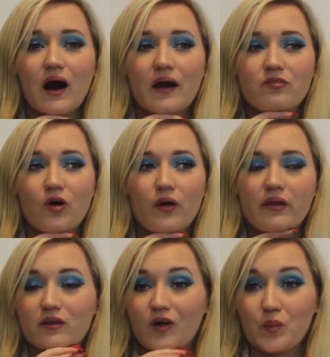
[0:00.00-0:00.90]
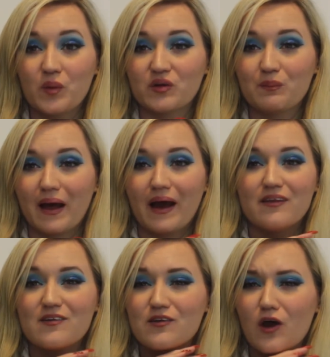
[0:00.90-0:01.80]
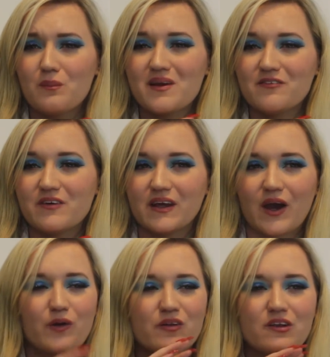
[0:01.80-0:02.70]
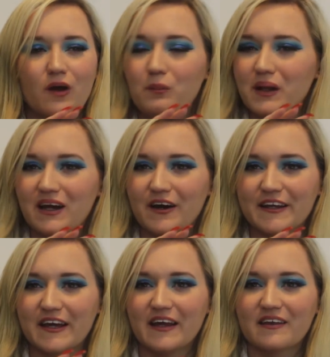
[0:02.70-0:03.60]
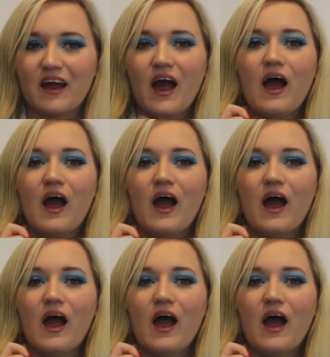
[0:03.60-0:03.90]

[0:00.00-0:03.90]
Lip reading: I've got so much planned, so many videos, so many ideas.